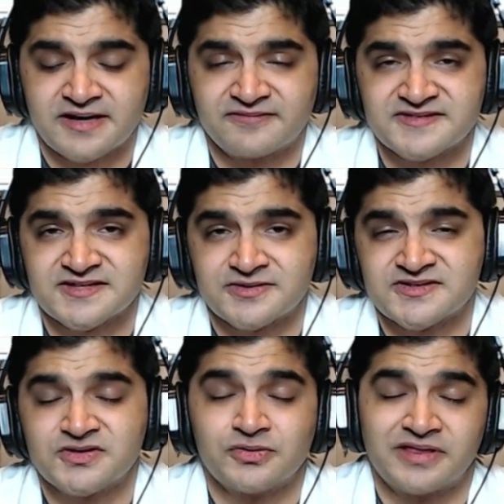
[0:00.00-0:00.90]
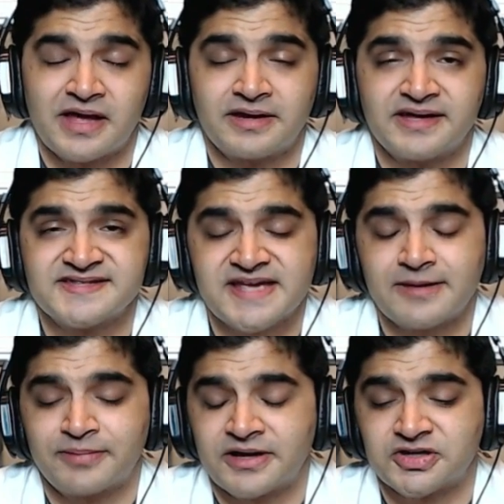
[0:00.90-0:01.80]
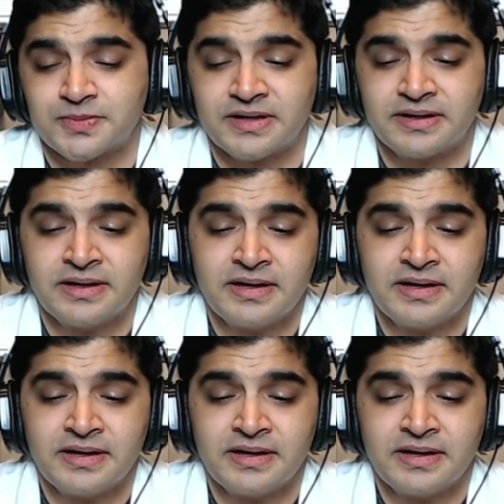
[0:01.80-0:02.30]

officers who then escaped punishment.